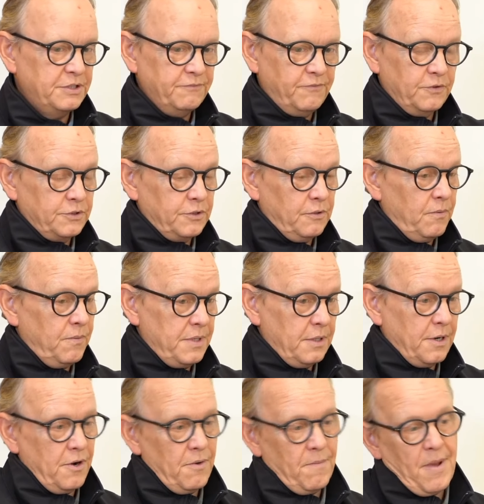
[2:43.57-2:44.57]
for someone with a
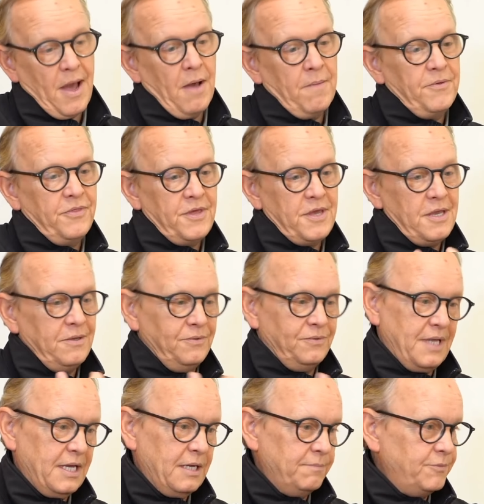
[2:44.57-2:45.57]
cardiomyopathy, you
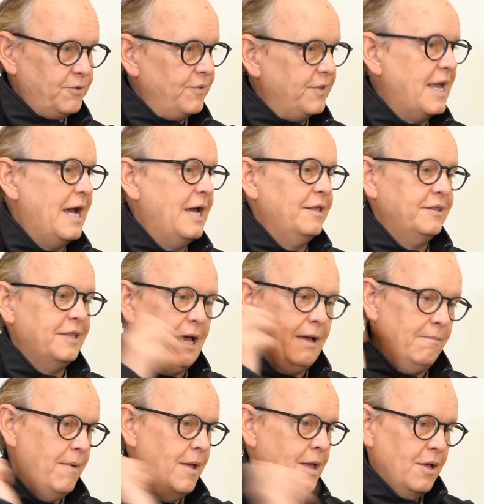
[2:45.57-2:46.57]
take them to the cath lab.